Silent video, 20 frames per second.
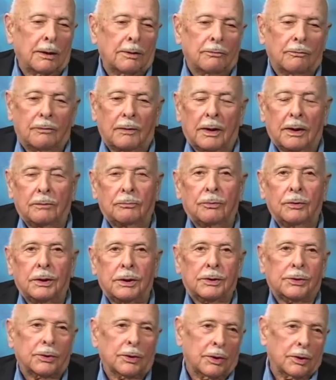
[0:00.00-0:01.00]
of
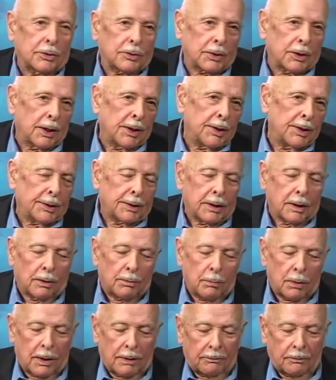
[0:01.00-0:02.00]
research on the
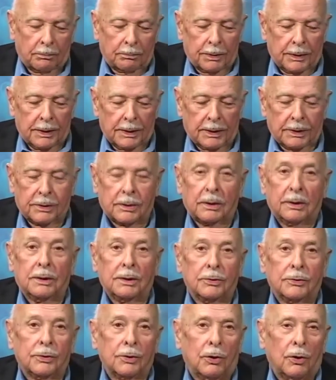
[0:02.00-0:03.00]
Delmarva Peninsula,
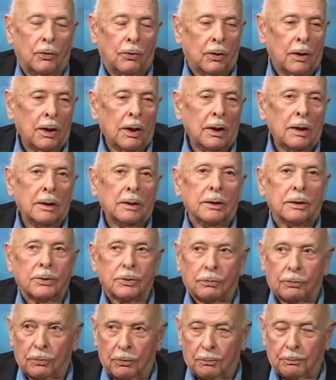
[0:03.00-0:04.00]
so this
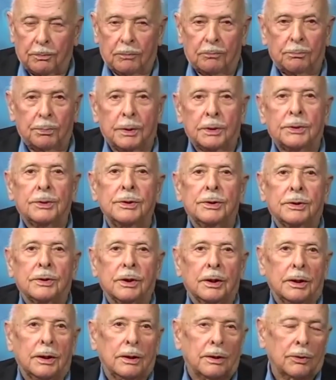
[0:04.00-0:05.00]
group of business
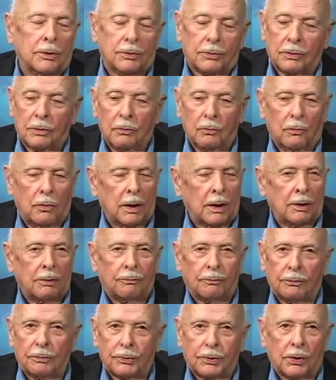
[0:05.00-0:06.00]
leaders,
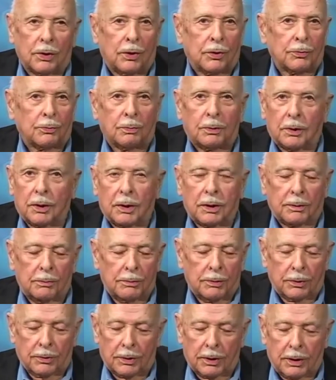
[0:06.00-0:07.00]
wonderful Salisbury
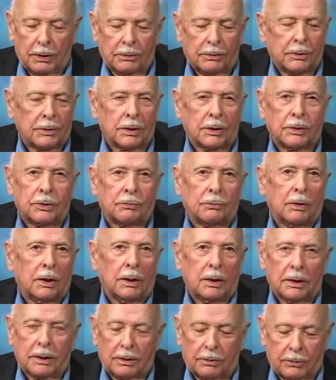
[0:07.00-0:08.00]
community, such great
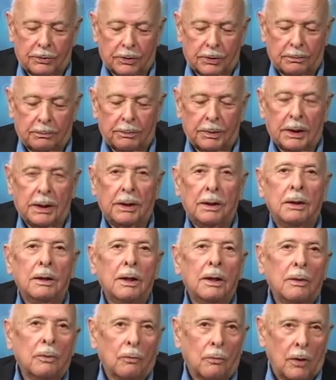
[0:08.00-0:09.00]
leadership then,
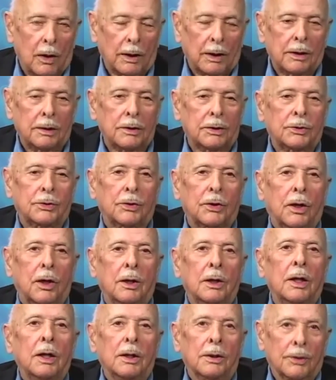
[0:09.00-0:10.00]
wanted to
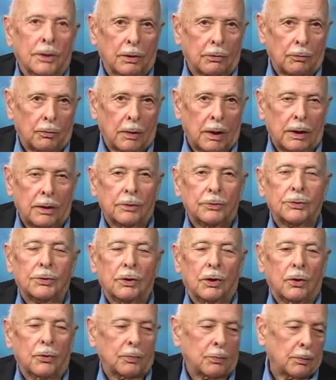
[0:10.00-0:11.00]
start the Greater
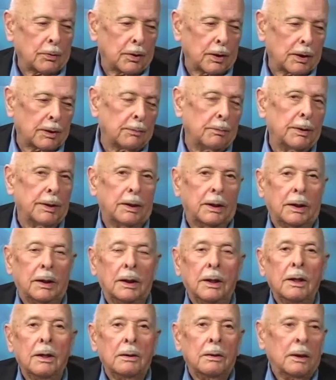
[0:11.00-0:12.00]
Salisbury Committee.
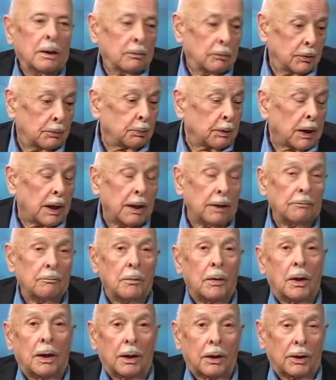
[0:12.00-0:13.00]
It was kind of
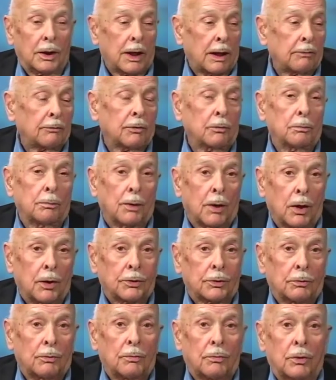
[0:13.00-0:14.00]
modeled after
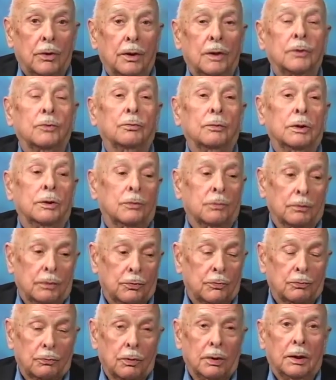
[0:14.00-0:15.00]
Baltimore's, which
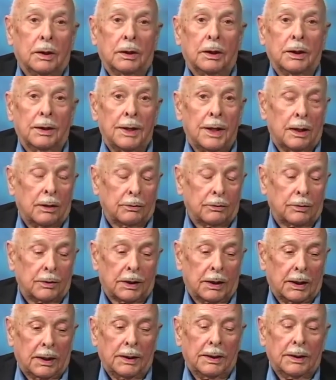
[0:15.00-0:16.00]
was really an
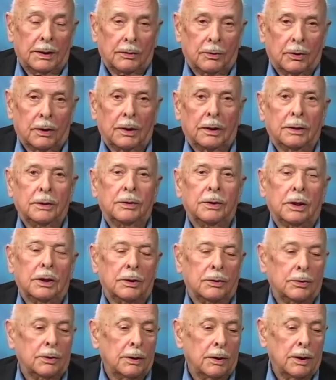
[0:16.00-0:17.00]
outstanding
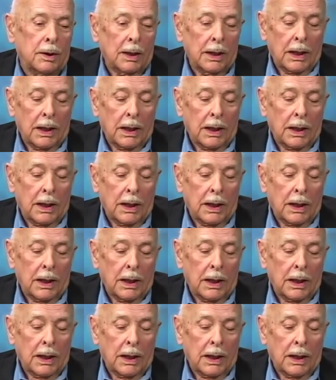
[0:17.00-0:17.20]
organization.